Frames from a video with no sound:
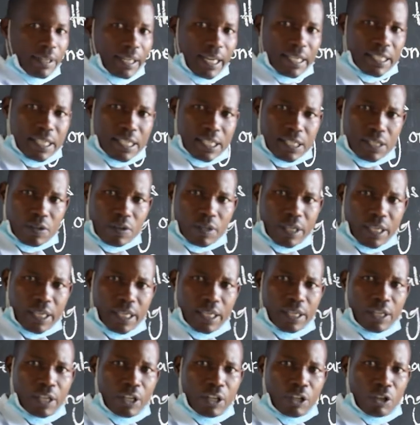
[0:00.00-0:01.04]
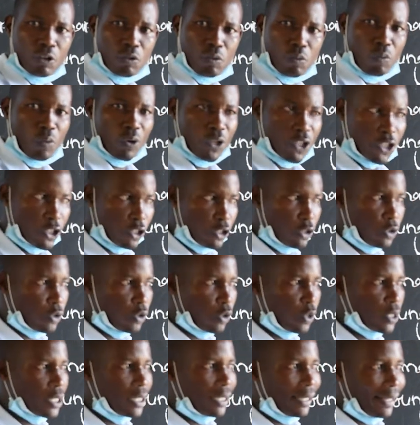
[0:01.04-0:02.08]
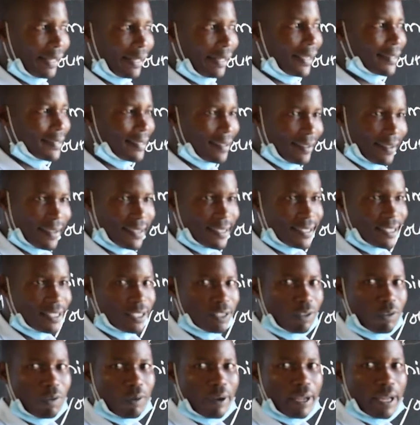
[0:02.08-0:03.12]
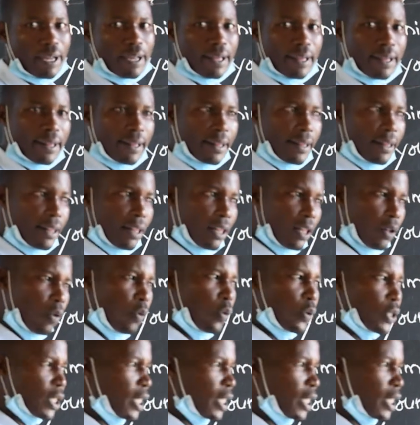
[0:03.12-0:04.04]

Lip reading: classes, okay, which do not lay eggs directly. Where we